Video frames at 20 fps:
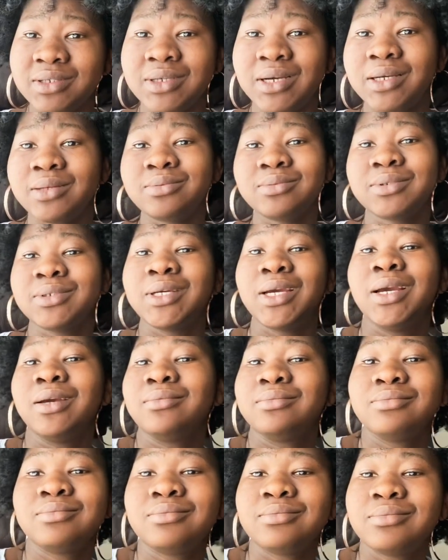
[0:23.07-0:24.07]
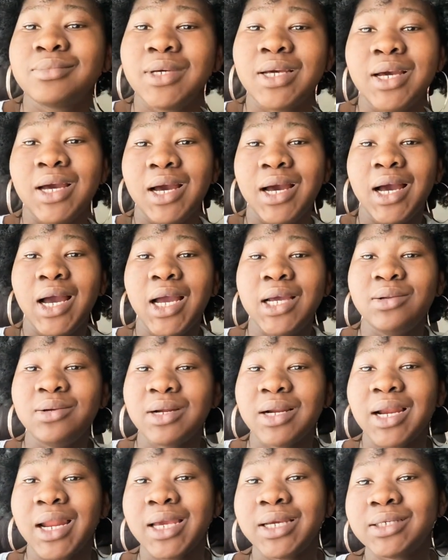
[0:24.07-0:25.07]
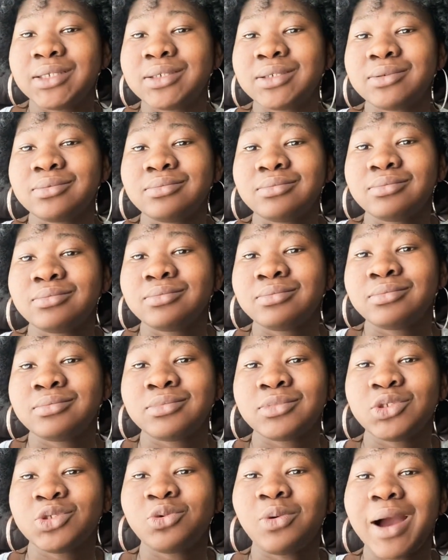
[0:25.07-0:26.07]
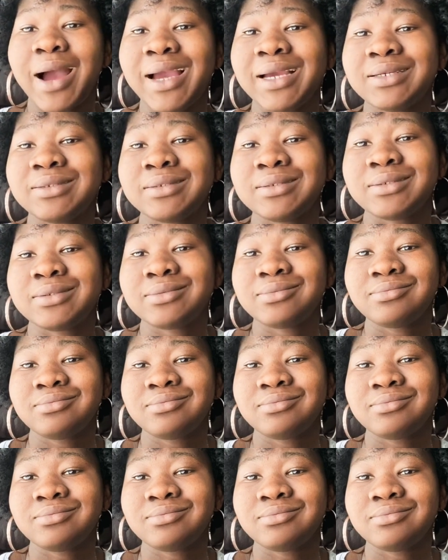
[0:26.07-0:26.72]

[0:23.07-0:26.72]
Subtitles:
I don't care. I look like Twice.